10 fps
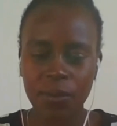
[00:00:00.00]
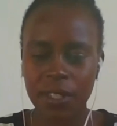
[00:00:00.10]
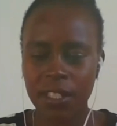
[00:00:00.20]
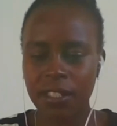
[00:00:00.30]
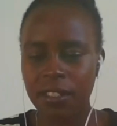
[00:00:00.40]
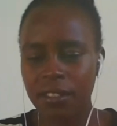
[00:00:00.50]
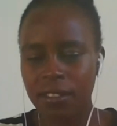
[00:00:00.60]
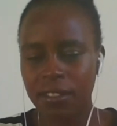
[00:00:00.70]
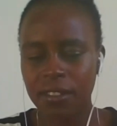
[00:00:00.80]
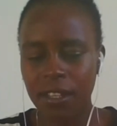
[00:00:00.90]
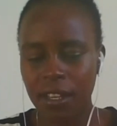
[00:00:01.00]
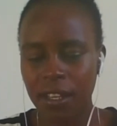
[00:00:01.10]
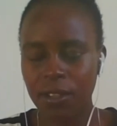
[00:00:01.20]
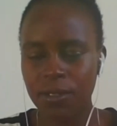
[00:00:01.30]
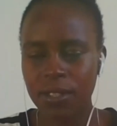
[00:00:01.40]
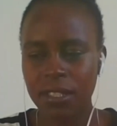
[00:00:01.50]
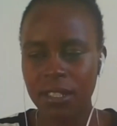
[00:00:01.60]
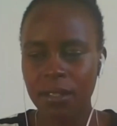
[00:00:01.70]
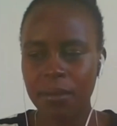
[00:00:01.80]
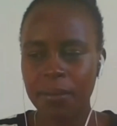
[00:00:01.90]
within the
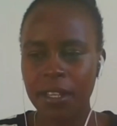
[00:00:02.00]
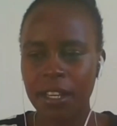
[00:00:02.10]
ecosystem